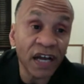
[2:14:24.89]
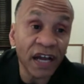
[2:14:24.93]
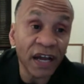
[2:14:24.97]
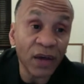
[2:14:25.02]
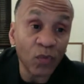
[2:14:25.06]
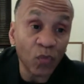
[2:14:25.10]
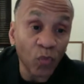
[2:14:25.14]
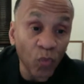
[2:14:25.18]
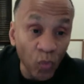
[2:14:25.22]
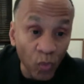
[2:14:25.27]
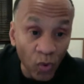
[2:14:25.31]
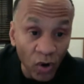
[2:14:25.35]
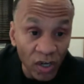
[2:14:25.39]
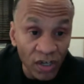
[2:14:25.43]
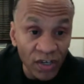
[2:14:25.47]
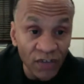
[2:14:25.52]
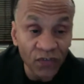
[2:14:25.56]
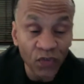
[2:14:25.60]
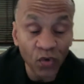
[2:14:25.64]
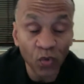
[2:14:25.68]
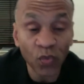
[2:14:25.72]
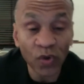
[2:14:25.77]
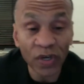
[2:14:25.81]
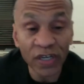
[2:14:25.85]
And one
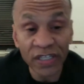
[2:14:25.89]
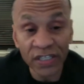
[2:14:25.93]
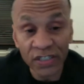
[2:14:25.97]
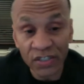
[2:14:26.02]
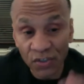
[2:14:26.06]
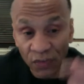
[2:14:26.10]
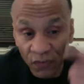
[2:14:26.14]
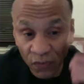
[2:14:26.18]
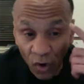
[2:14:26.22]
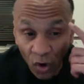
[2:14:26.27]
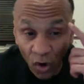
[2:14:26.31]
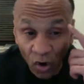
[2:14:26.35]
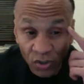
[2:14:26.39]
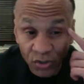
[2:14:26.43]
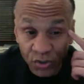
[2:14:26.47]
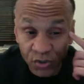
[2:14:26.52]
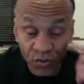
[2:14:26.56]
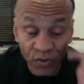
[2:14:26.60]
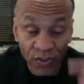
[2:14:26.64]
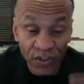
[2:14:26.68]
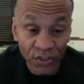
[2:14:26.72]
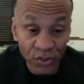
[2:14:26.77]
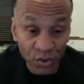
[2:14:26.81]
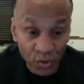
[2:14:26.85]
of the ways of
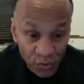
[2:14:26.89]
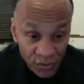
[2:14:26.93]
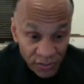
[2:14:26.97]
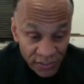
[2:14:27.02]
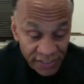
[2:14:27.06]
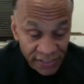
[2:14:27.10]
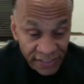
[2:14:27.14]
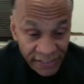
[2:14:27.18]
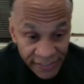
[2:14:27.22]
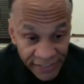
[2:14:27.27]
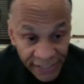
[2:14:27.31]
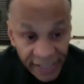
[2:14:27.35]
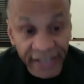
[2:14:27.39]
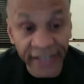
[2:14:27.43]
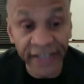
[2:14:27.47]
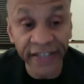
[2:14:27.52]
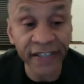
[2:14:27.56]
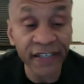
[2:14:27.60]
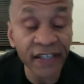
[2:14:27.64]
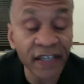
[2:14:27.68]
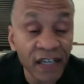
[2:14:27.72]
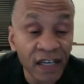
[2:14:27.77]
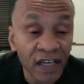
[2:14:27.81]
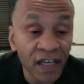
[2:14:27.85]
altering your
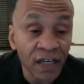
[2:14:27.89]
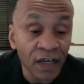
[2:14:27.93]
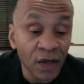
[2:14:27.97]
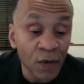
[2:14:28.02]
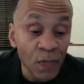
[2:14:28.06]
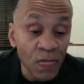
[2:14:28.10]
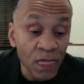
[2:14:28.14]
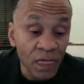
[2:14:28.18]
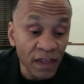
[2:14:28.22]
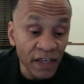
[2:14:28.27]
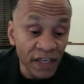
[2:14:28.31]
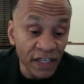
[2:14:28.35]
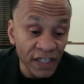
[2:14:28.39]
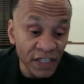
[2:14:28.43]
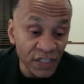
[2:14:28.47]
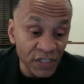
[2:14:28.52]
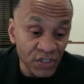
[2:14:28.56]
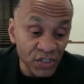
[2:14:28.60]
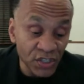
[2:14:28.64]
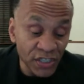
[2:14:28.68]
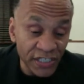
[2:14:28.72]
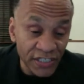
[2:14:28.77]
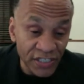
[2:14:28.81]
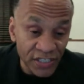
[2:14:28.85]
DNA
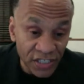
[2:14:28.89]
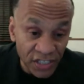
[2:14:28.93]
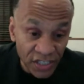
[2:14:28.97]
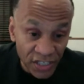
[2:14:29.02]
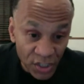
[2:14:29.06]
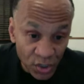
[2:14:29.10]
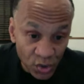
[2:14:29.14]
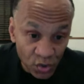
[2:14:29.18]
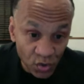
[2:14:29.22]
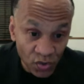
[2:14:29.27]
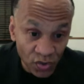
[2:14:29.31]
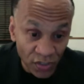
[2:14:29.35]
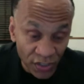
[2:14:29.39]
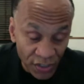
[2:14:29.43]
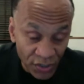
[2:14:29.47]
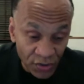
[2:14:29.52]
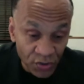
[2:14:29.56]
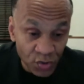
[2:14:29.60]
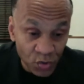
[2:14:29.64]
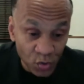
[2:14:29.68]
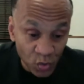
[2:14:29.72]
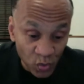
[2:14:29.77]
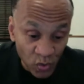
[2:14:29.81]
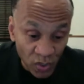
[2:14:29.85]
is
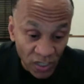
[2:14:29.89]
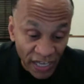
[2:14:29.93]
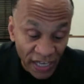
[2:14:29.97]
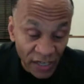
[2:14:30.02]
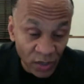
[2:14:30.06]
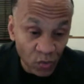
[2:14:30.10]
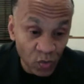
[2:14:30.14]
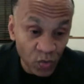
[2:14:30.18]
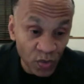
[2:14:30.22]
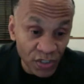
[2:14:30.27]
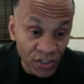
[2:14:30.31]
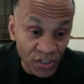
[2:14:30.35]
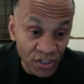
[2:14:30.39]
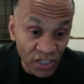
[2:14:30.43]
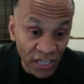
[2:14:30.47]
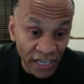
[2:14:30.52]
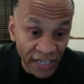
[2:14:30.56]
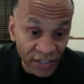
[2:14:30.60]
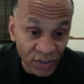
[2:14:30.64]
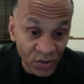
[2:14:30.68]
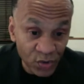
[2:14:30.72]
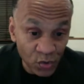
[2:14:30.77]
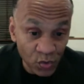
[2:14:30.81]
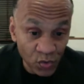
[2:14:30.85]
literally through language,
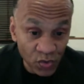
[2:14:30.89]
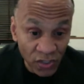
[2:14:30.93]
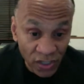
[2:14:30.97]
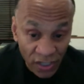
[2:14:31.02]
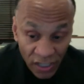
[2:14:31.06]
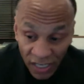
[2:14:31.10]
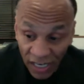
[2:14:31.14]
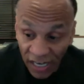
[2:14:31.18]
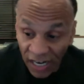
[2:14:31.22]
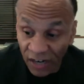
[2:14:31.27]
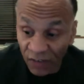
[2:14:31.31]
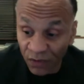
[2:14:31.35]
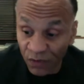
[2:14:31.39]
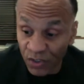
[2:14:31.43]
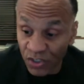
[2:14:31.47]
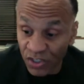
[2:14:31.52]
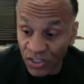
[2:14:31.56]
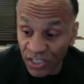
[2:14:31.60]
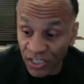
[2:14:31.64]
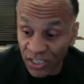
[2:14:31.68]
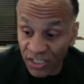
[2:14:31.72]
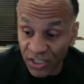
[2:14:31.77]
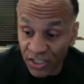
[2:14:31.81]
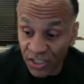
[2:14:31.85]
like through the
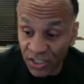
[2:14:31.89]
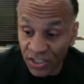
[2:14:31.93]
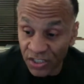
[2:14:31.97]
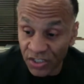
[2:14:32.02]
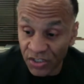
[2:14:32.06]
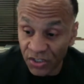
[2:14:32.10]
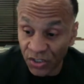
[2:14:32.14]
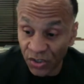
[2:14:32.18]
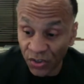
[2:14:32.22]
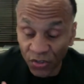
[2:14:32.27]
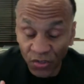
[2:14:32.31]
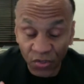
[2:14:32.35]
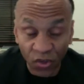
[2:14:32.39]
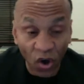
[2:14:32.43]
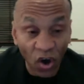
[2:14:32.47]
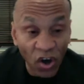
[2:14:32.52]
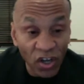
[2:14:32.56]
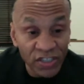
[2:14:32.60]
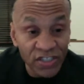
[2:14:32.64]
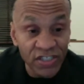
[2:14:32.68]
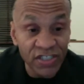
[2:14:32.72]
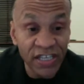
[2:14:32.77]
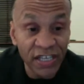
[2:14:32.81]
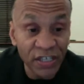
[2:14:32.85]
conversations, the
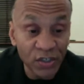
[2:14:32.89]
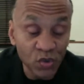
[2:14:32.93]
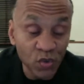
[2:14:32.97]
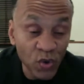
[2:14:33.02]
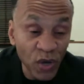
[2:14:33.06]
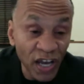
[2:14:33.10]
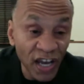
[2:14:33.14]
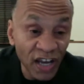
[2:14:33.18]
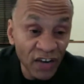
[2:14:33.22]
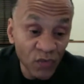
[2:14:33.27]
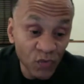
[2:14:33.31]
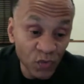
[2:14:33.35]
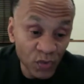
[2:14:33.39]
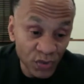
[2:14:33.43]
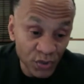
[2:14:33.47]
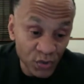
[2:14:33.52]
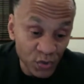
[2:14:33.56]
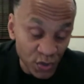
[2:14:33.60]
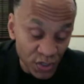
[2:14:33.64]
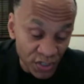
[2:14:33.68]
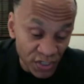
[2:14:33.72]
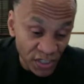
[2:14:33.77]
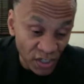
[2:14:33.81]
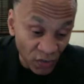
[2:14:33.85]
thoughts that you have
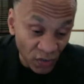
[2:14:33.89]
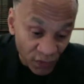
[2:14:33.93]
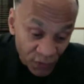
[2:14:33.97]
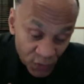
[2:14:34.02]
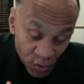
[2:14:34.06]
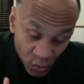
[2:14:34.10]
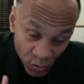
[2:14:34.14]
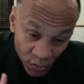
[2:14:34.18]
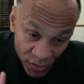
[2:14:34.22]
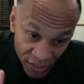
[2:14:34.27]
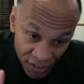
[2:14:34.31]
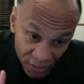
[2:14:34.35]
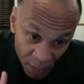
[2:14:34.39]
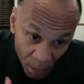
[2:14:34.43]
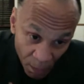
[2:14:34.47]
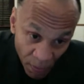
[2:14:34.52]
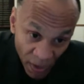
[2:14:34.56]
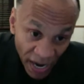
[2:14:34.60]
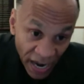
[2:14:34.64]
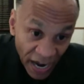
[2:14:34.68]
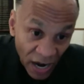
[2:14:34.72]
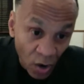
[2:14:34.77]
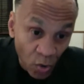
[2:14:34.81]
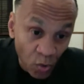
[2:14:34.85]
with yourself. So there's
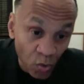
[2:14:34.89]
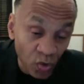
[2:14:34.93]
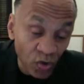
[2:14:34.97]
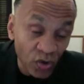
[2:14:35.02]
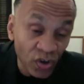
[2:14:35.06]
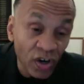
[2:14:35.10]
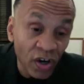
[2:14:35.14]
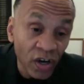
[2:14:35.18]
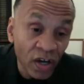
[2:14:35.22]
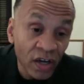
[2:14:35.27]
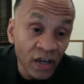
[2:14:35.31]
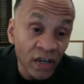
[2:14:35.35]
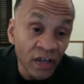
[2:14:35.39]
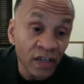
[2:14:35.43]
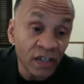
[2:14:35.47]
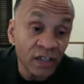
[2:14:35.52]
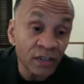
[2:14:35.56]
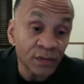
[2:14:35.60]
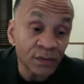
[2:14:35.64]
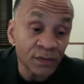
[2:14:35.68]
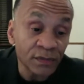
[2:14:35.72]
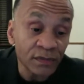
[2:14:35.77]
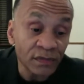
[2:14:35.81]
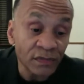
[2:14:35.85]
power
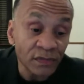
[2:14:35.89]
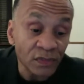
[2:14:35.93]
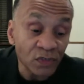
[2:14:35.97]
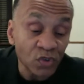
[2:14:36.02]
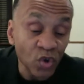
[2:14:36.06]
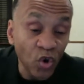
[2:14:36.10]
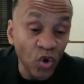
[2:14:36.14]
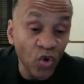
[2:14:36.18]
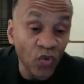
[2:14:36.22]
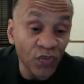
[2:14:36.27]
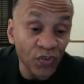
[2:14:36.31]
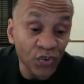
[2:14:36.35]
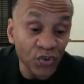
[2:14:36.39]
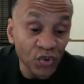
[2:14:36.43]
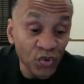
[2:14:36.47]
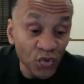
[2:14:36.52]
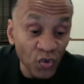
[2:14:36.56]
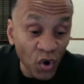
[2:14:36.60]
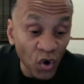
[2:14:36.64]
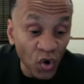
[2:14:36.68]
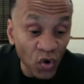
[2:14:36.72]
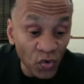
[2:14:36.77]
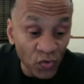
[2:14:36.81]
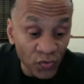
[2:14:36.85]
over
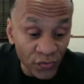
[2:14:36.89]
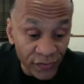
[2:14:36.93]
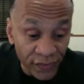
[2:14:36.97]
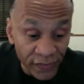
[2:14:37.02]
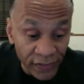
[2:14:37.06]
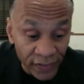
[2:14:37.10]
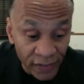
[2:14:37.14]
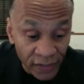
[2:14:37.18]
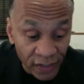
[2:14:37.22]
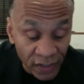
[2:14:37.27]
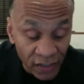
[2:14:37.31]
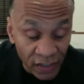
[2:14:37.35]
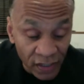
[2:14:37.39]
your own